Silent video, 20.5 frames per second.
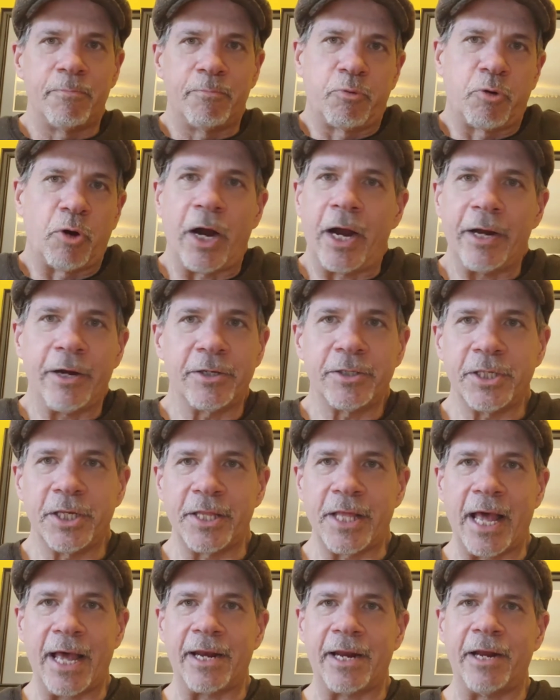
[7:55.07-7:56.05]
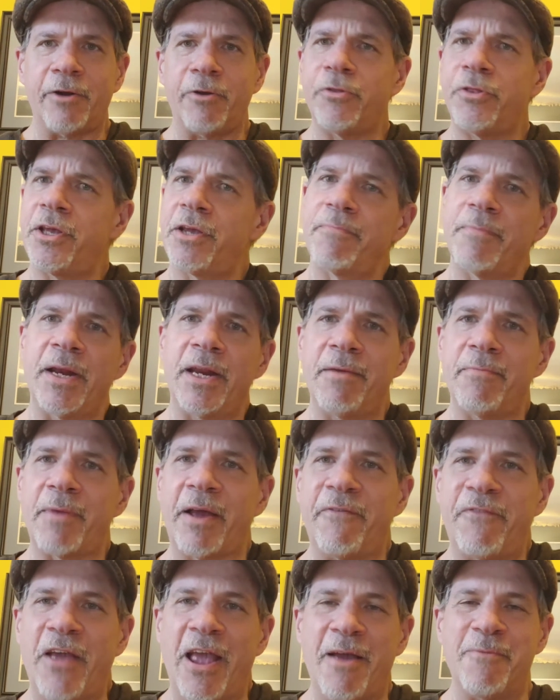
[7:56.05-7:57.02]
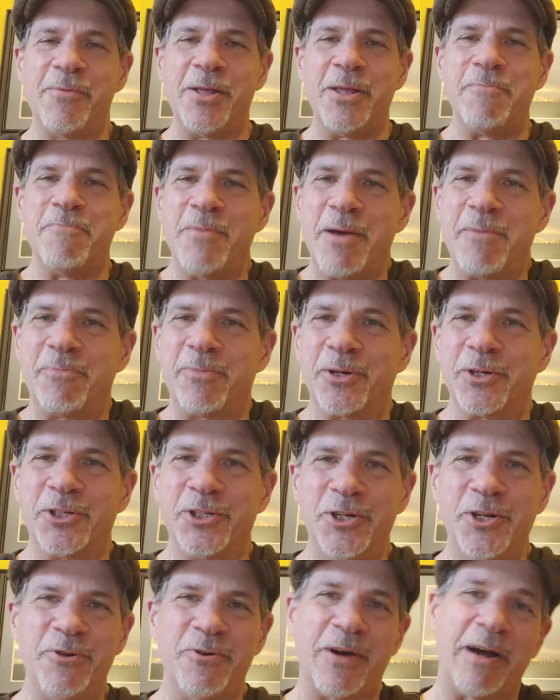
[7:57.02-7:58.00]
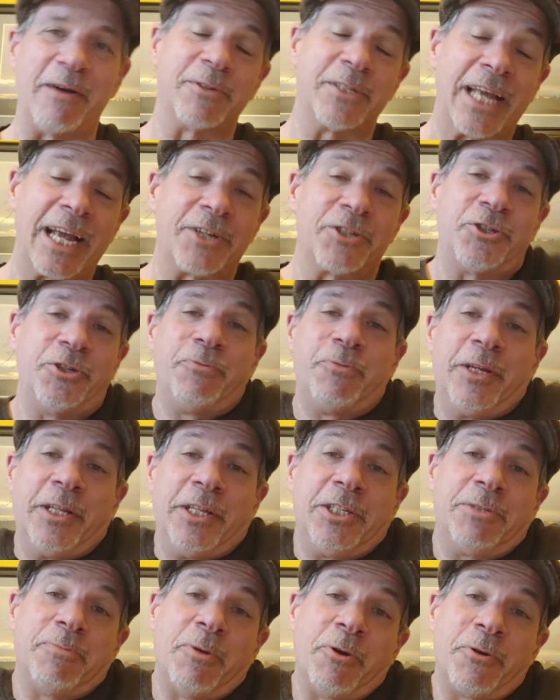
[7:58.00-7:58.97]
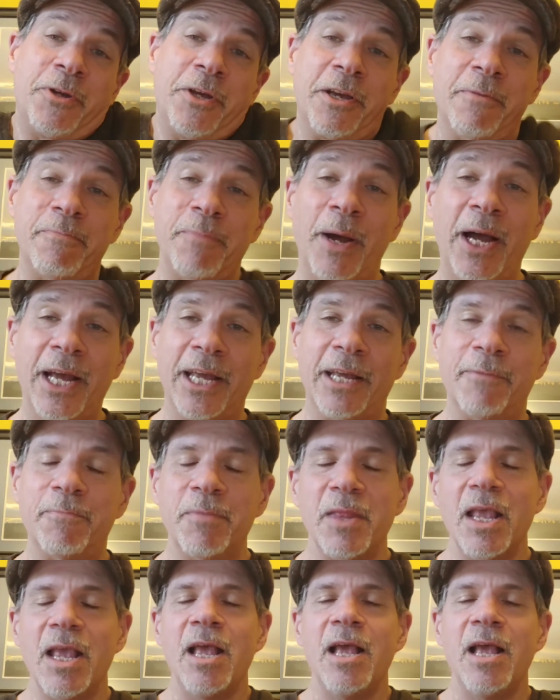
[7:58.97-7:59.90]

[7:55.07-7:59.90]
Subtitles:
Prior to that, I don't think many of my family members knew I was actually really smoking a pipe.